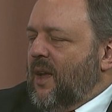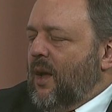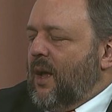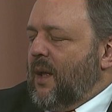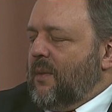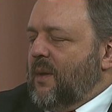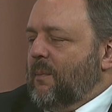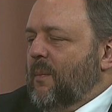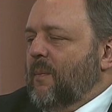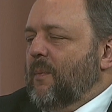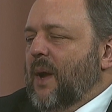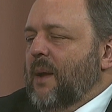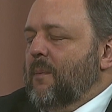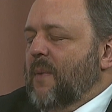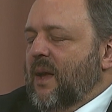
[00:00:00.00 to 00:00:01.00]
Uh,
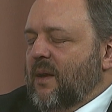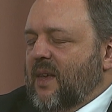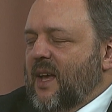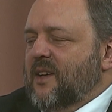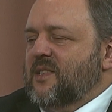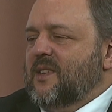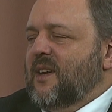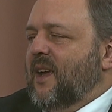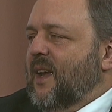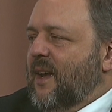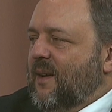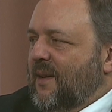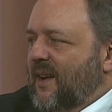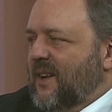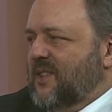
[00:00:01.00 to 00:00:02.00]
my, my guest today,
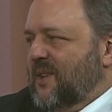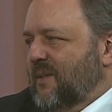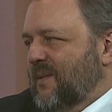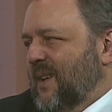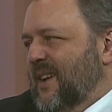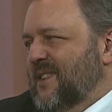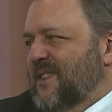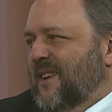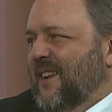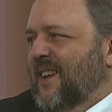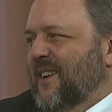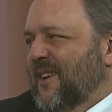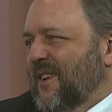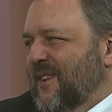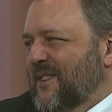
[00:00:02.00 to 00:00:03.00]
I, I, should I should
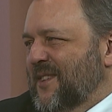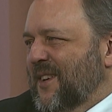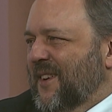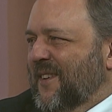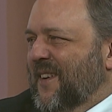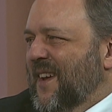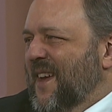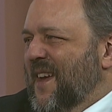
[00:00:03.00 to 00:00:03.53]
introduce you.